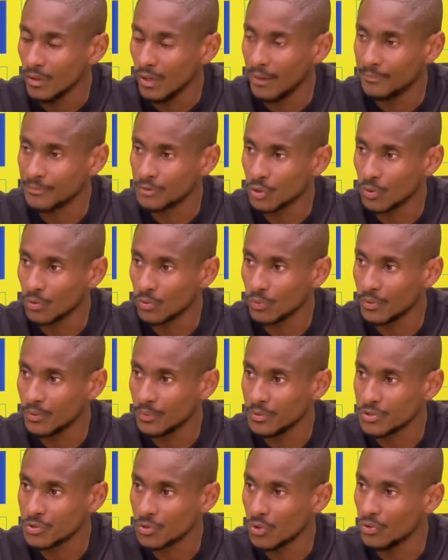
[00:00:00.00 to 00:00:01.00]
I'm told when
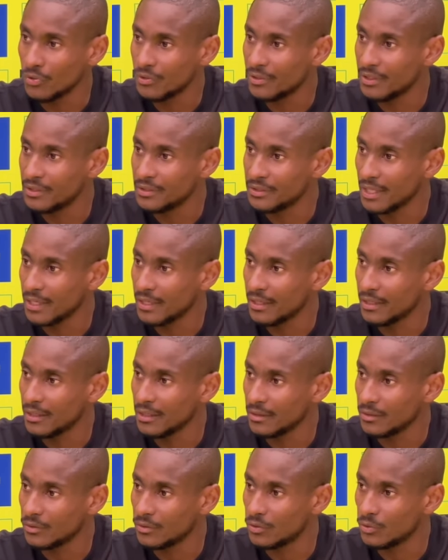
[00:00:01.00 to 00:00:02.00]
we scored, the
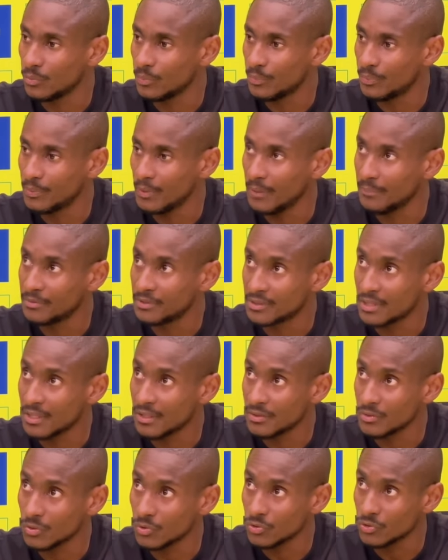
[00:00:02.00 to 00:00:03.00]
entire group
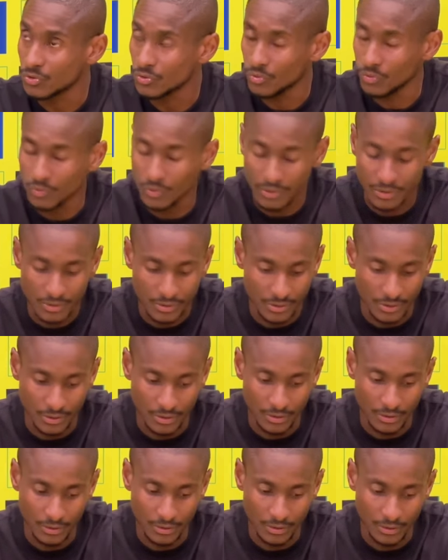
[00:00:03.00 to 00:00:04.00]
upstairs also was
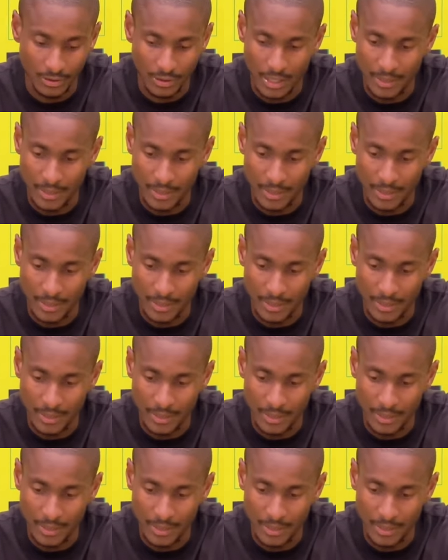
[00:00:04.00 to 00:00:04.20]
uh,